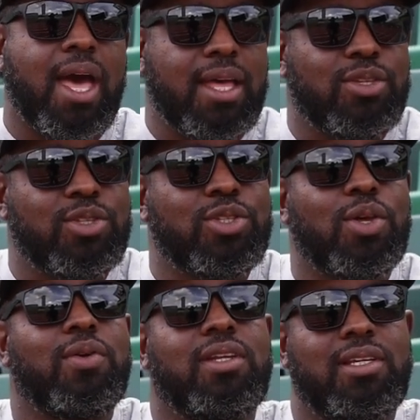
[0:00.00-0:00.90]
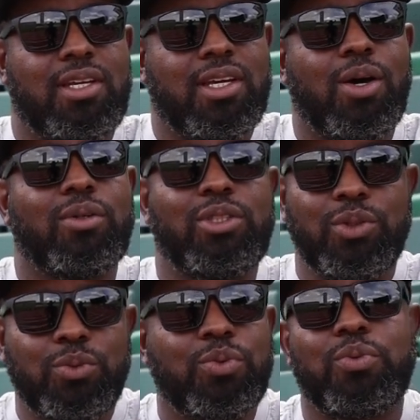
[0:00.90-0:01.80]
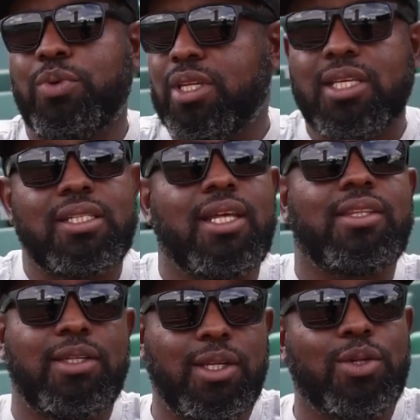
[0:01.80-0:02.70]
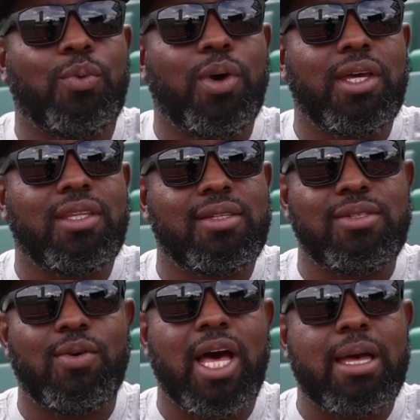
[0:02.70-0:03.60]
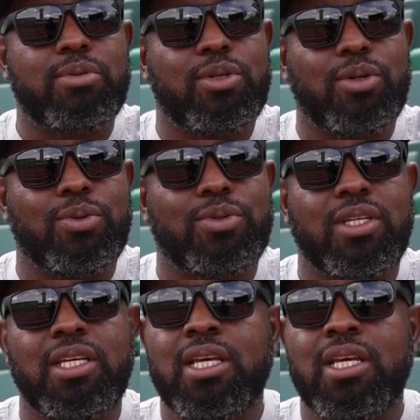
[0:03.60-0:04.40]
I certainly can coach you when there's nothing in the way, there's no obstacles.